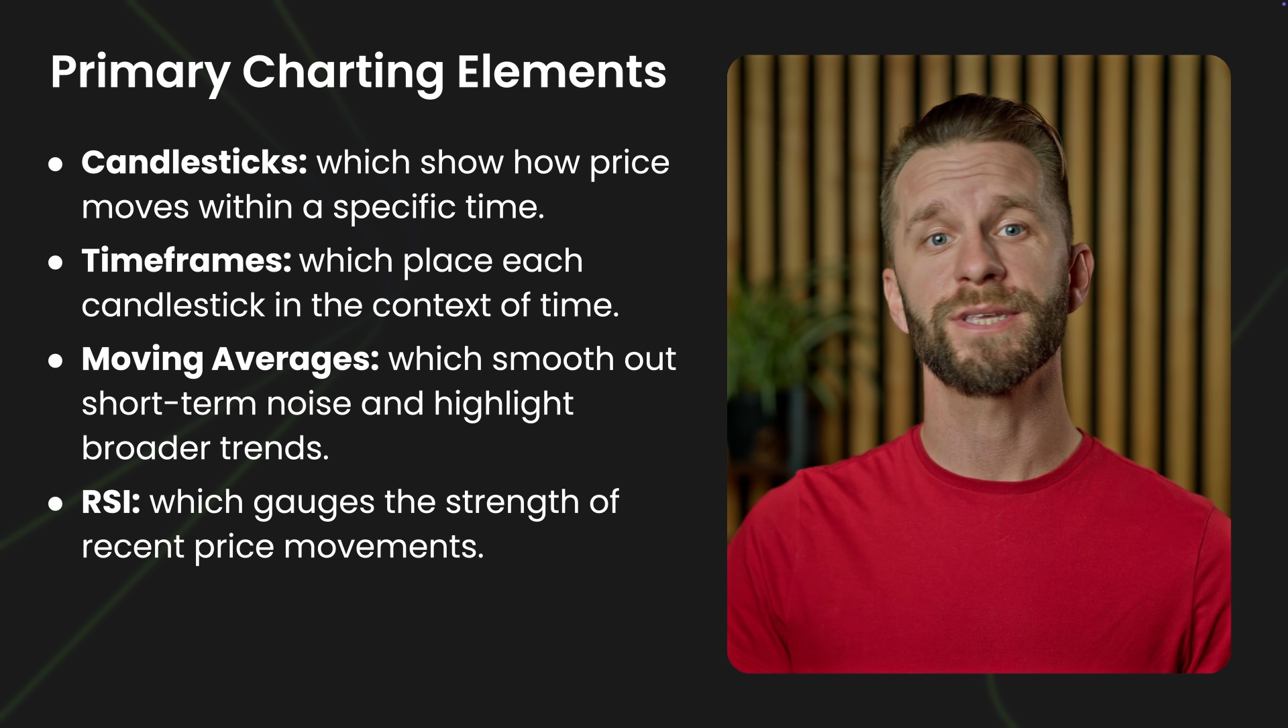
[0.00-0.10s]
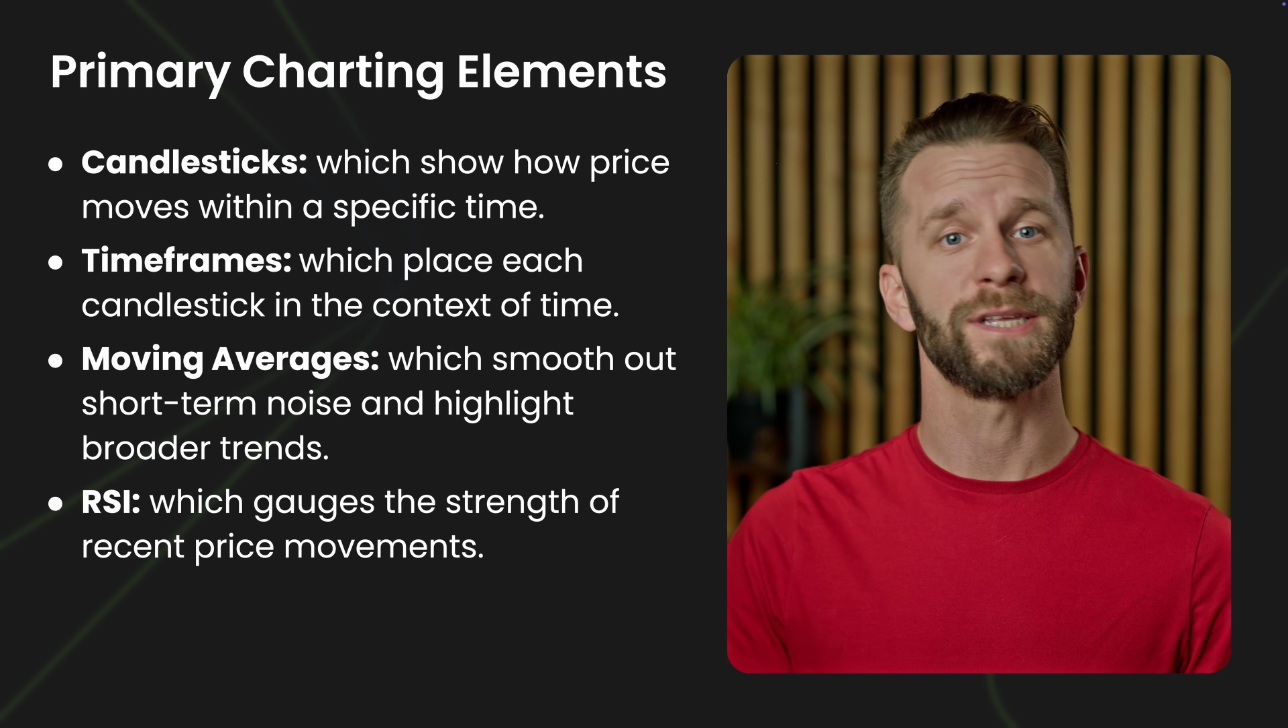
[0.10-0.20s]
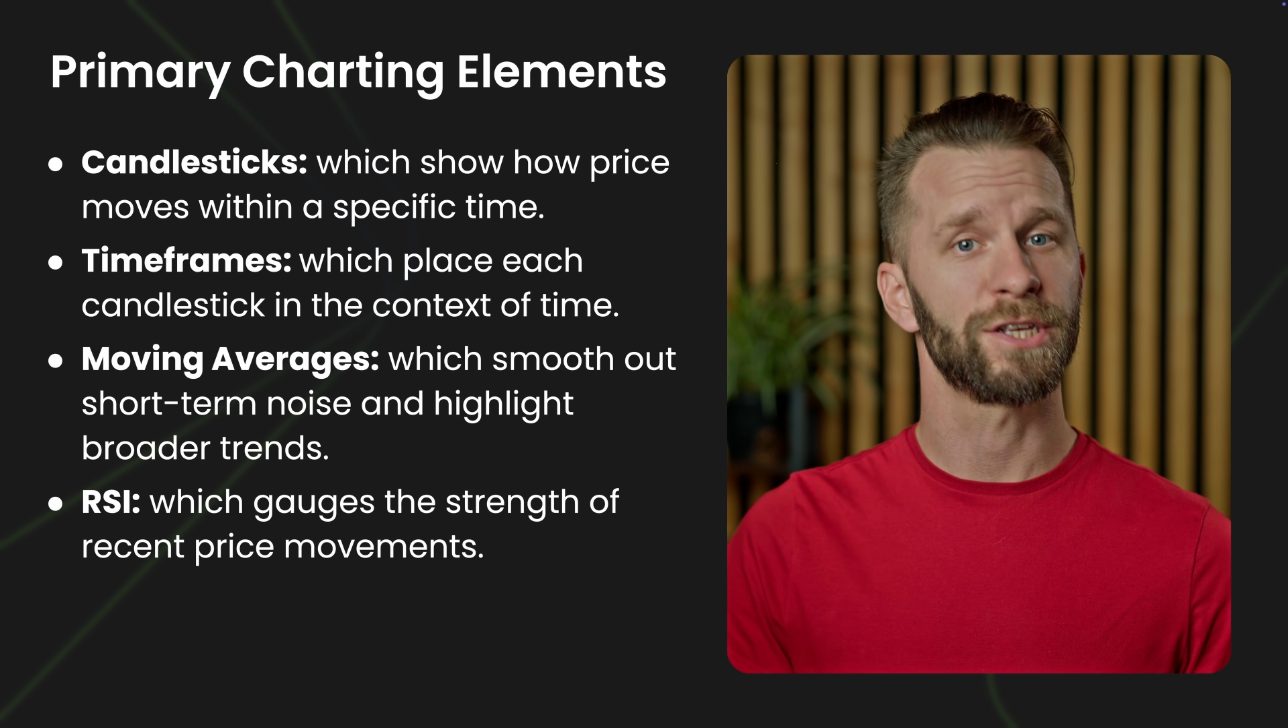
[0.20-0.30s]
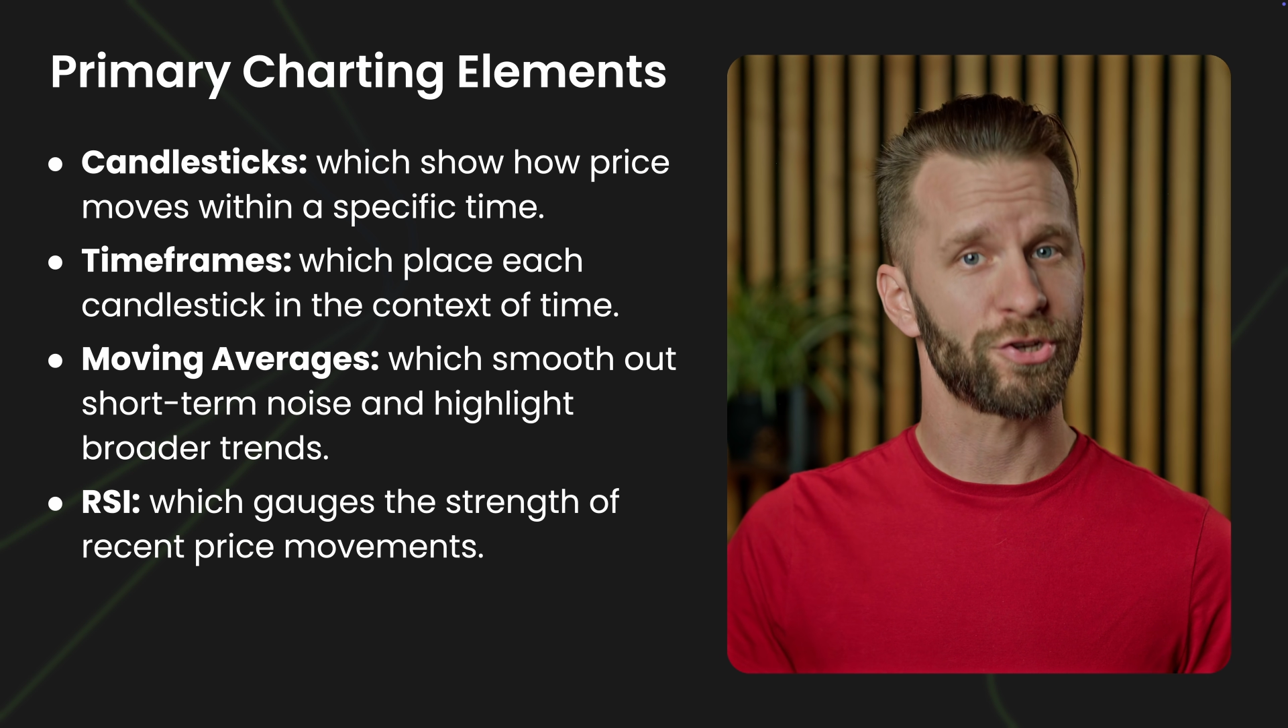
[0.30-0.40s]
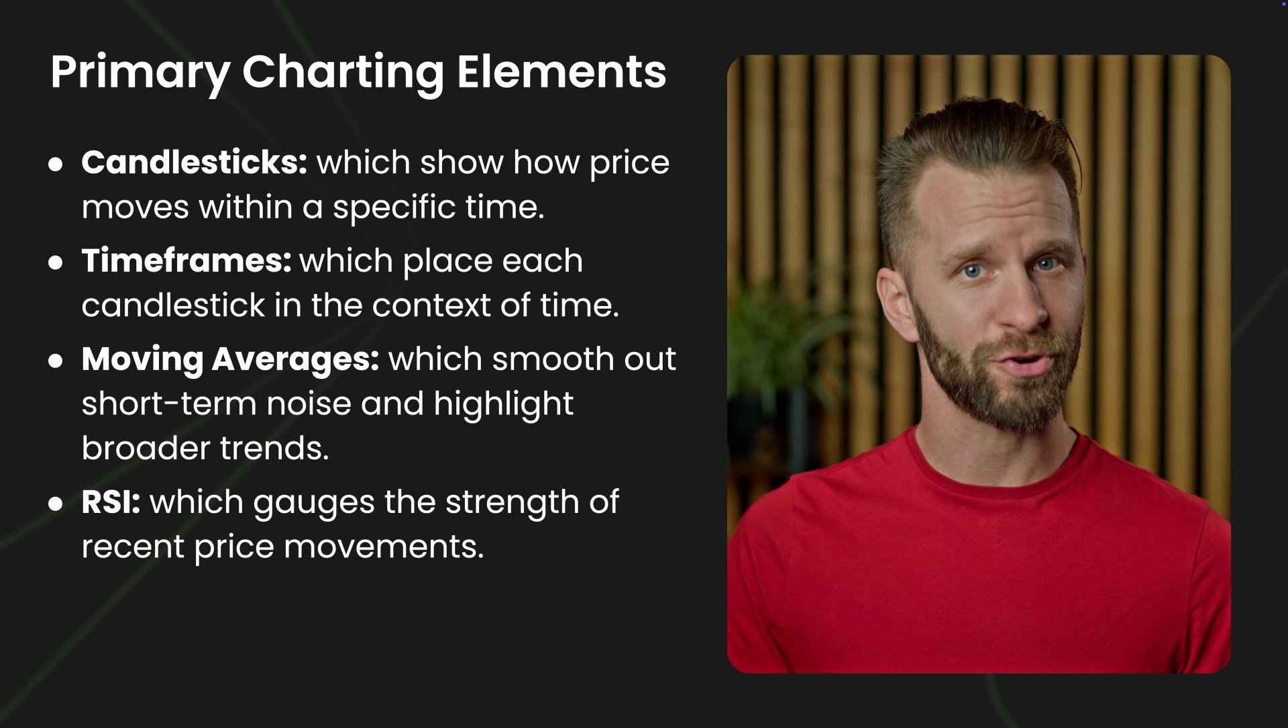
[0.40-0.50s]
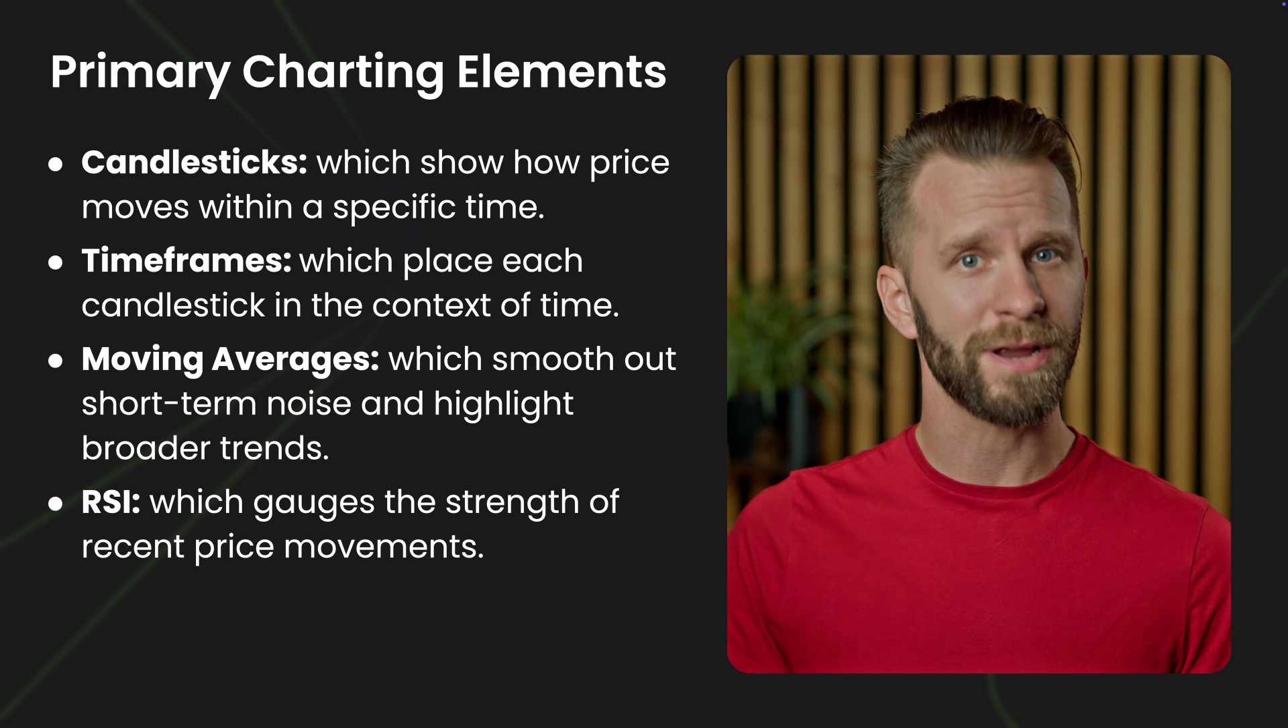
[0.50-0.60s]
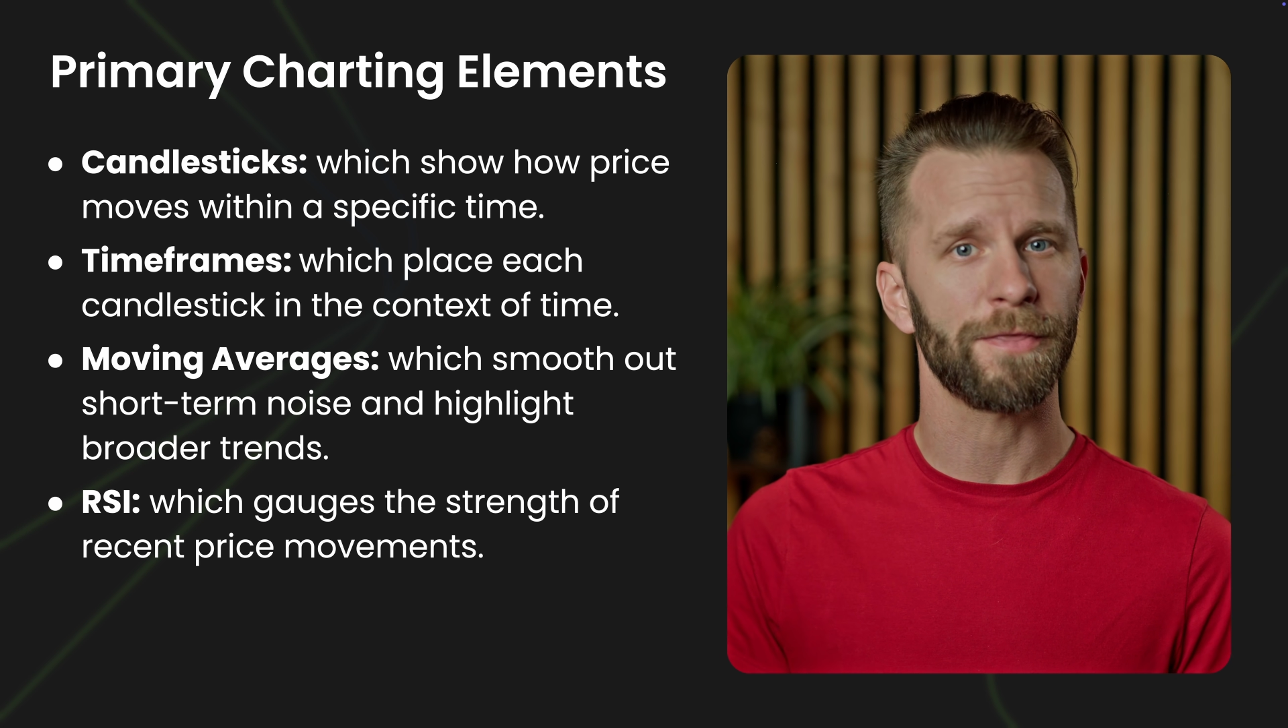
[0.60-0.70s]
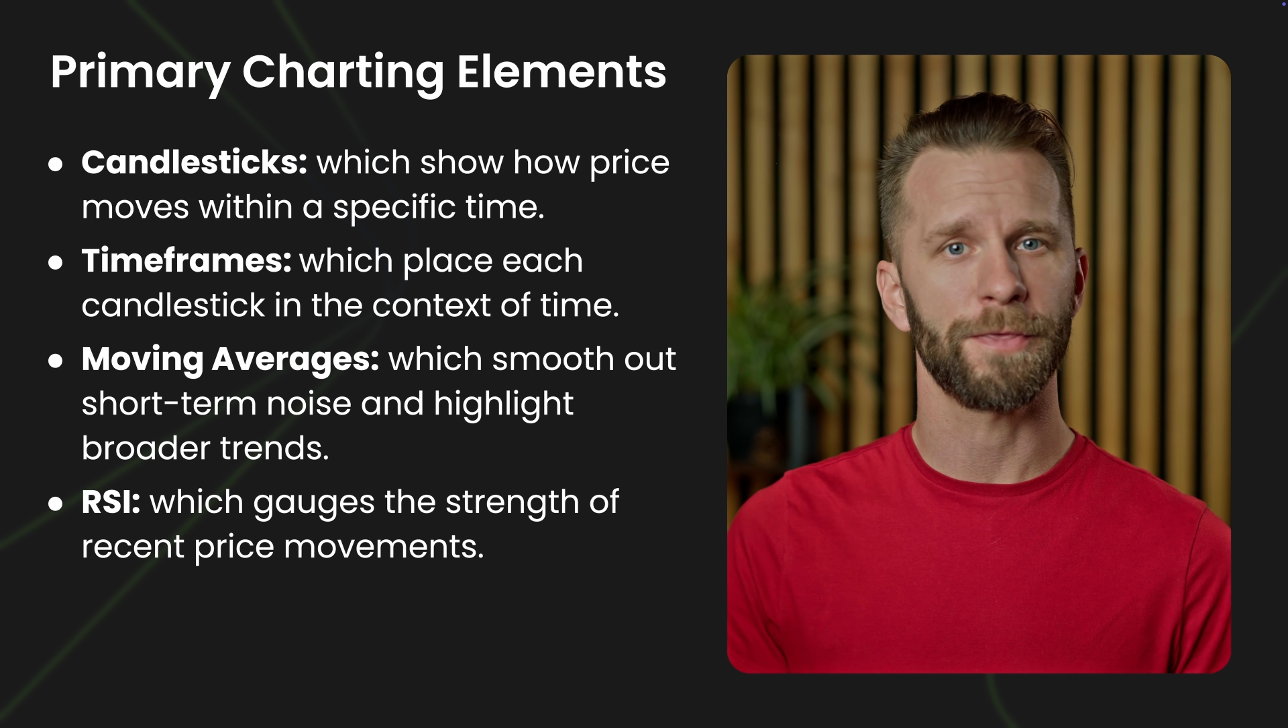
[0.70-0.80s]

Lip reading: the strength